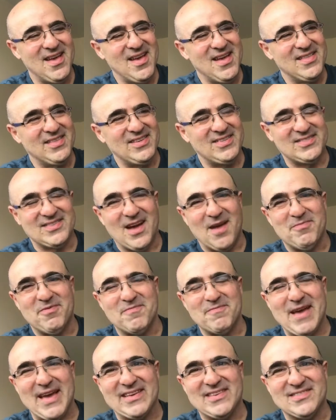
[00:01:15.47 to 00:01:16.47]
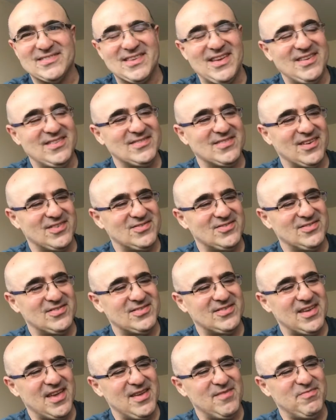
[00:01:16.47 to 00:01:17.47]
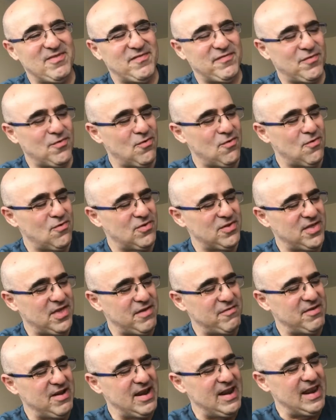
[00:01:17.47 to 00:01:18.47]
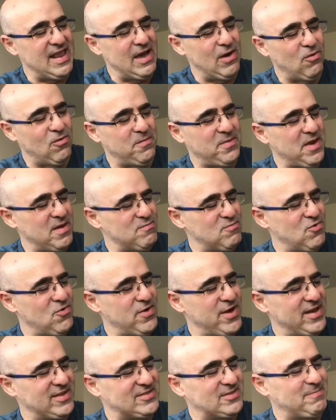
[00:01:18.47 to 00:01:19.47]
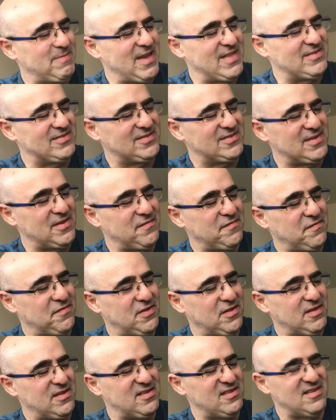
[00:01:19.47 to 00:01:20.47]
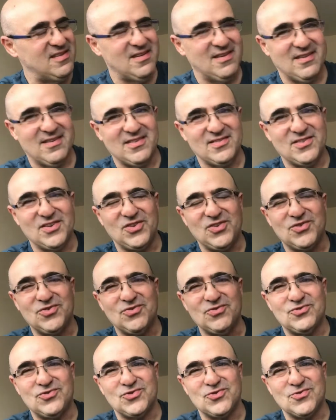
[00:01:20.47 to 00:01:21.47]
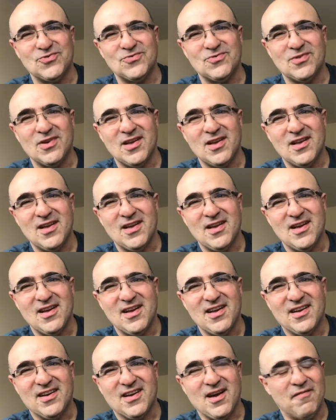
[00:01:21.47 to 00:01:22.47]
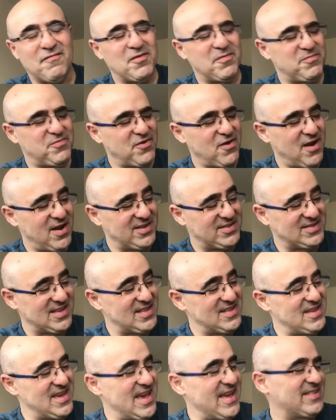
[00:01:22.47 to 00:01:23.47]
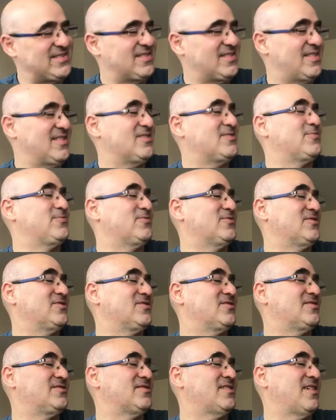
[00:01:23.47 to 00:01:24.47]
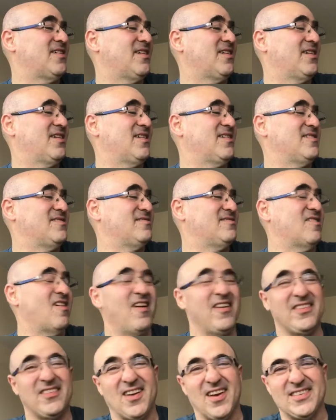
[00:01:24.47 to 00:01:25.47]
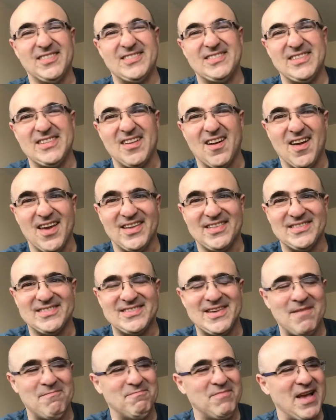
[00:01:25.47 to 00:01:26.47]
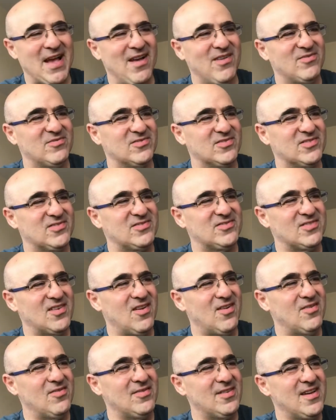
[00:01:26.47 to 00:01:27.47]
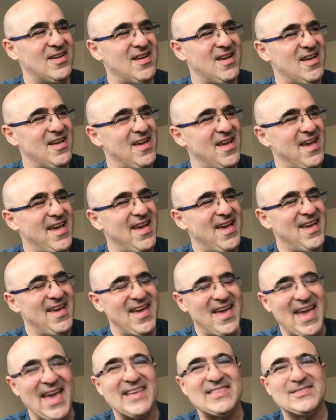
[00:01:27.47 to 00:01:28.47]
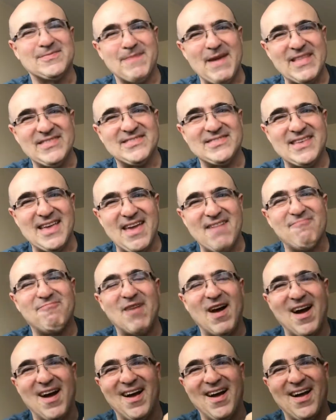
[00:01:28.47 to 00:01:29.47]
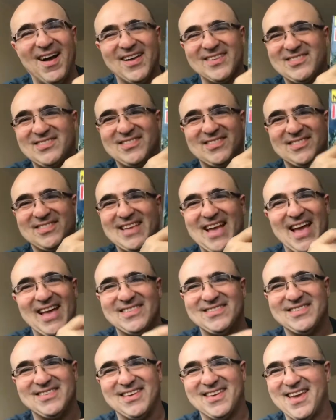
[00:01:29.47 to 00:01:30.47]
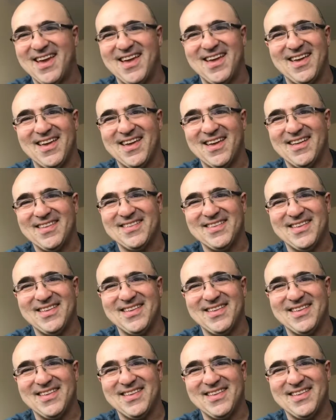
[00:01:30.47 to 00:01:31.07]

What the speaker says: These type of magazines, I should say, before. They're a little bit more expensive than the usual cover price. And yes, this was £9.99, £10. So expensive, but I just had to get it.